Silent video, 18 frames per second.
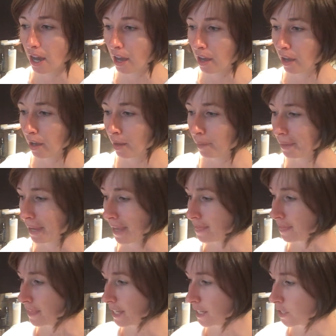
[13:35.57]

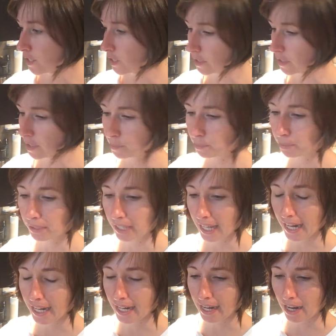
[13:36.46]
and then just
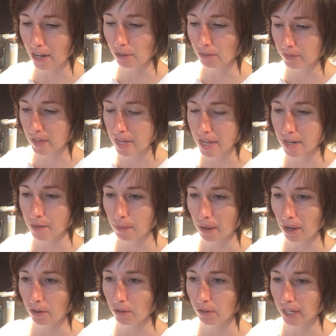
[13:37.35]
plan it out, thinking
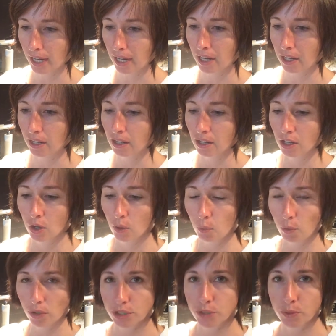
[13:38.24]
about, okay,
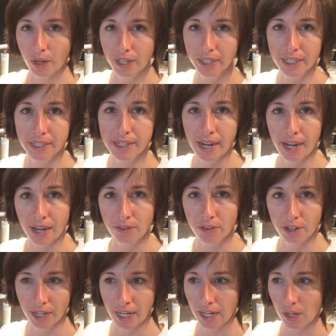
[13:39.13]
what do I need to have
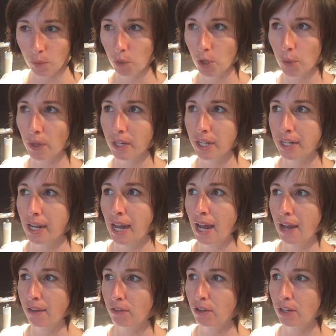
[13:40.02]
on hand? What do I need to
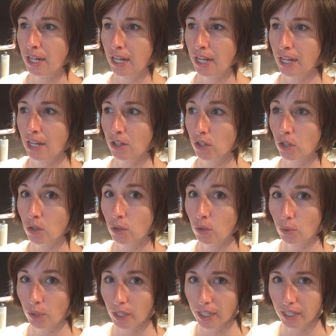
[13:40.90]
have on hand
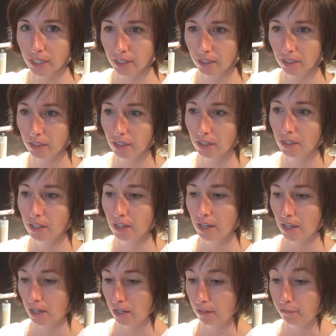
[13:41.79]
quick?
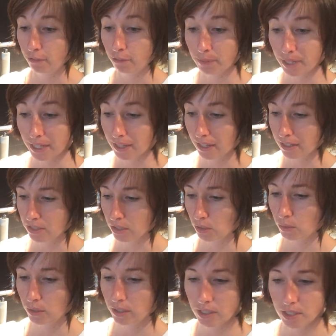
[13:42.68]
For me, that's
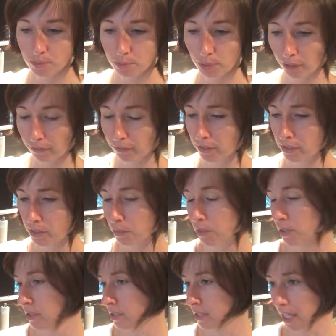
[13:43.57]
always breakfast,
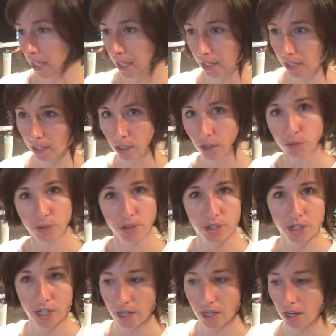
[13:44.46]
which is taken care of
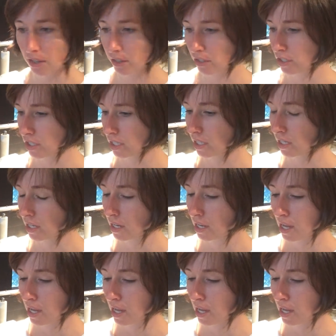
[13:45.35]
with Shakeology.